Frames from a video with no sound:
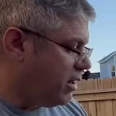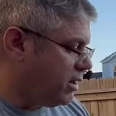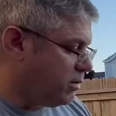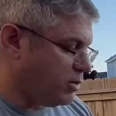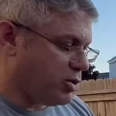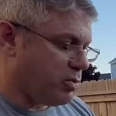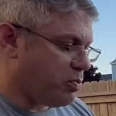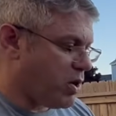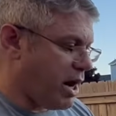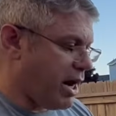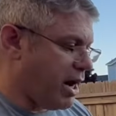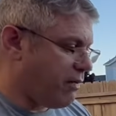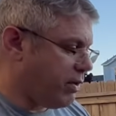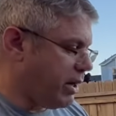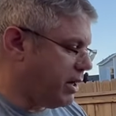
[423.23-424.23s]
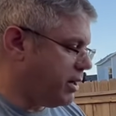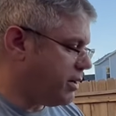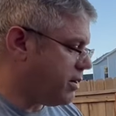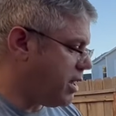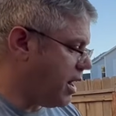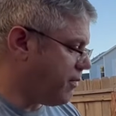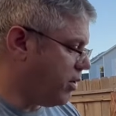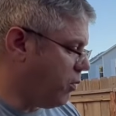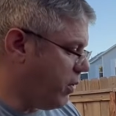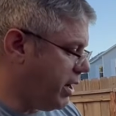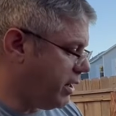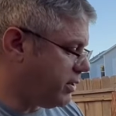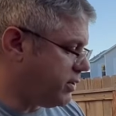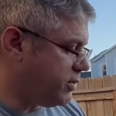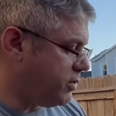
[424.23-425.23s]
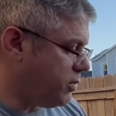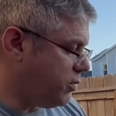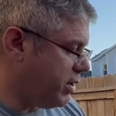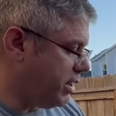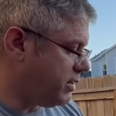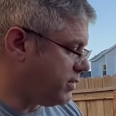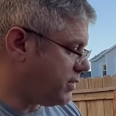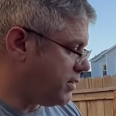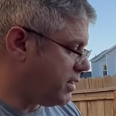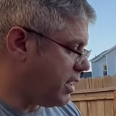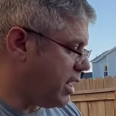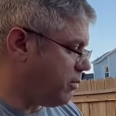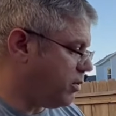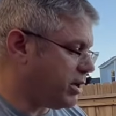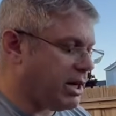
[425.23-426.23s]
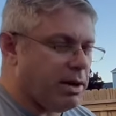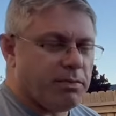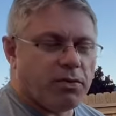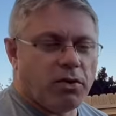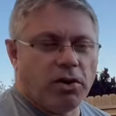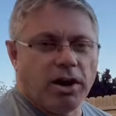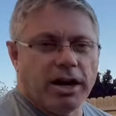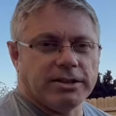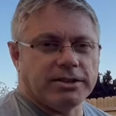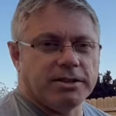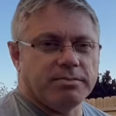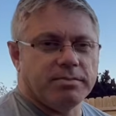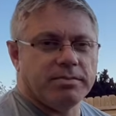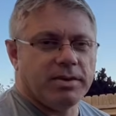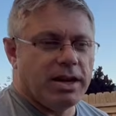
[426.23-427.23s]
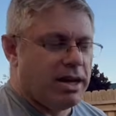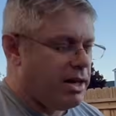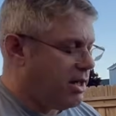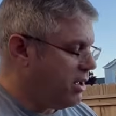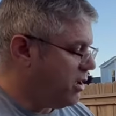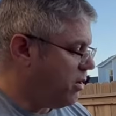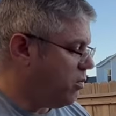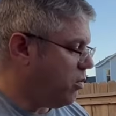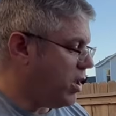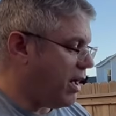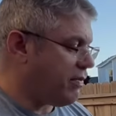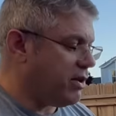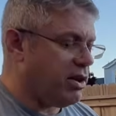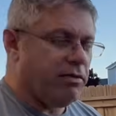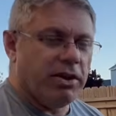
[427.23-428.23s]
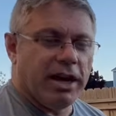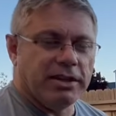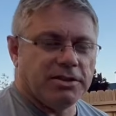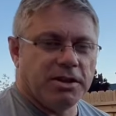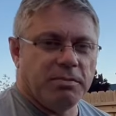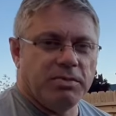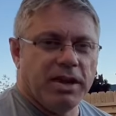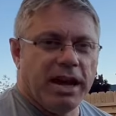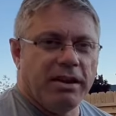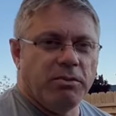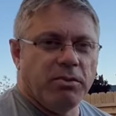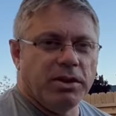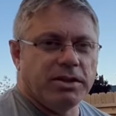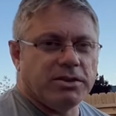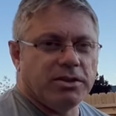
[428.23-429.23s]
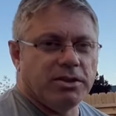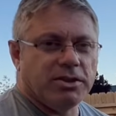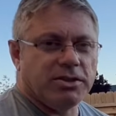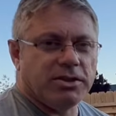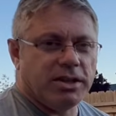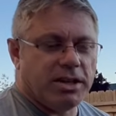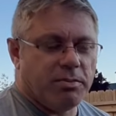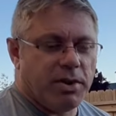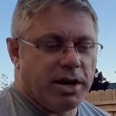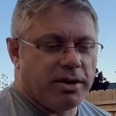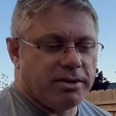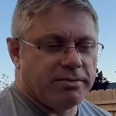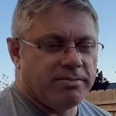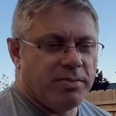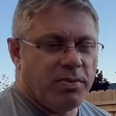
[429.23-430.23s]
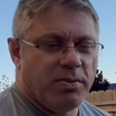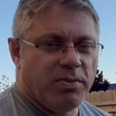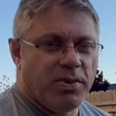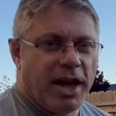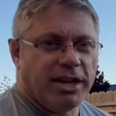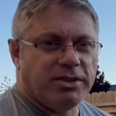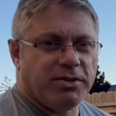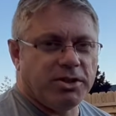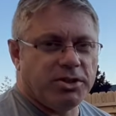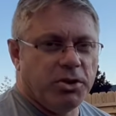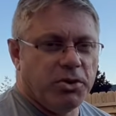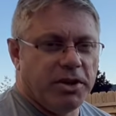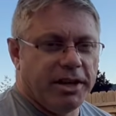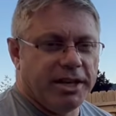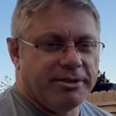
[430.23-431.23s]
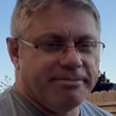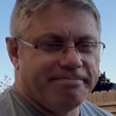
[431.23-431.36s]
We'll spray every week to 2 weeks, and we'll keep fertilizing them. We'll have to give you guys an update when this looks better. Thanks for tuning in.